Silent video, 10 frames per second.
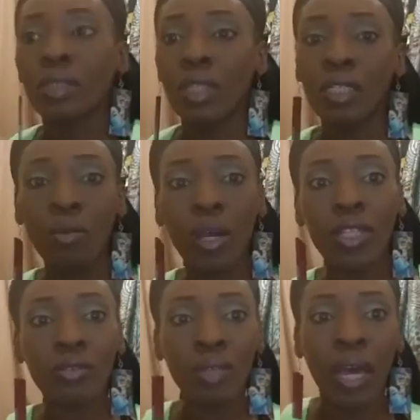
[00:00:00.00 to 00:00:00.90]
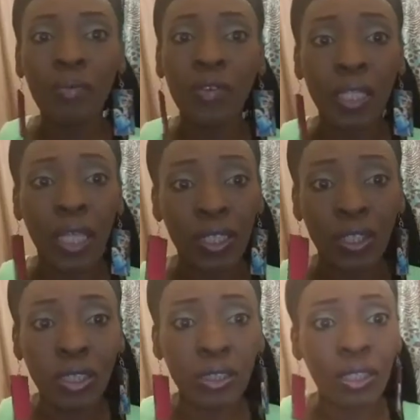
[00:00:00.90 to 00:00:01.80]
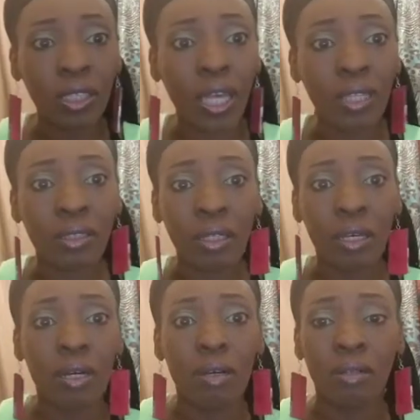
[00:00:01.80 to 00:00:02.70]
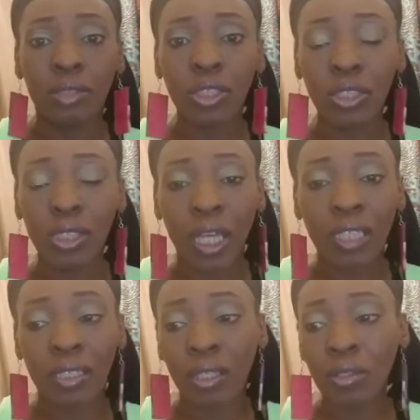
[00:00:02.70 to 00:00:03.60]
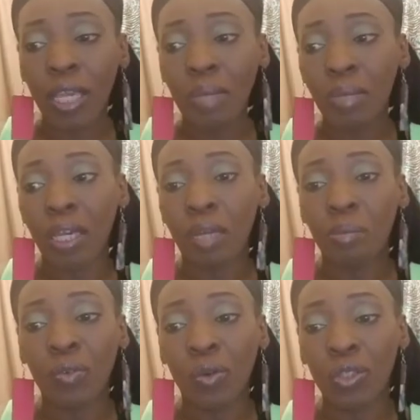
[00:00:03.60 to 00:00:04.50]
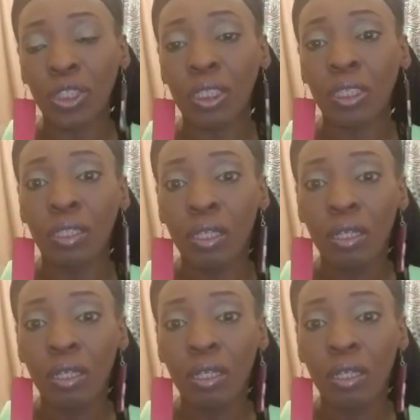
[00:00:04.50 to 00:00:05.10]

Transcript: anyway, you know, I feel like she should have got to know that man before she